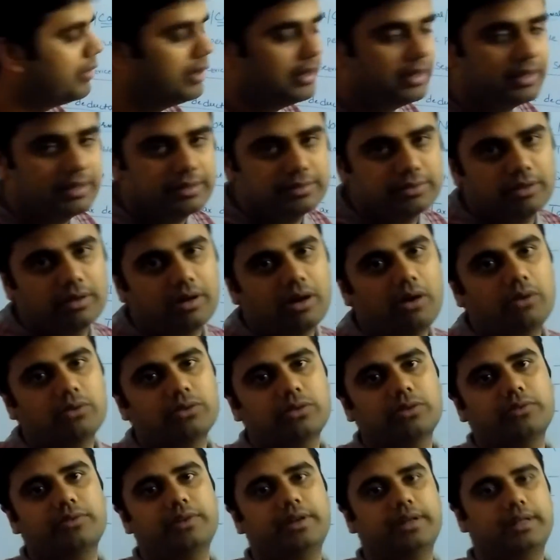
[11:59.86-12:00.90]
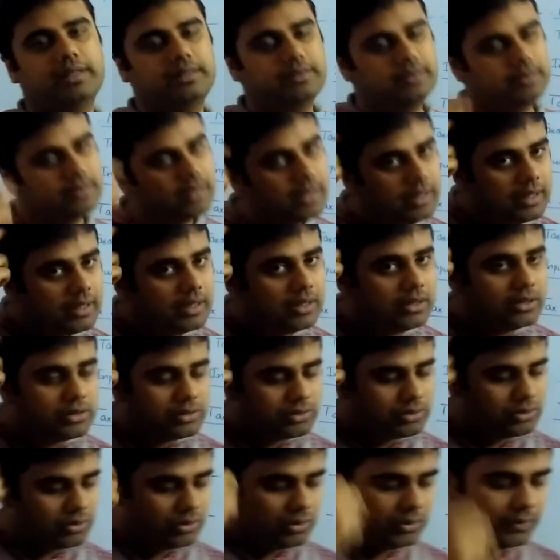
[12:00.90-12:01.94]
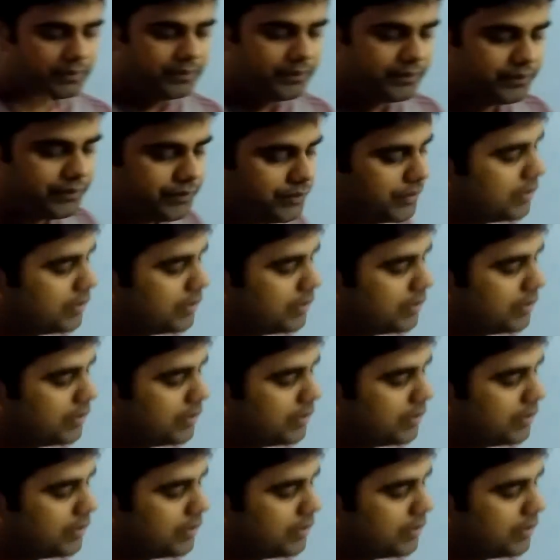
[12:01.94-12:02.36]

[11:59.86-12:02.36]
returns or count of returns. So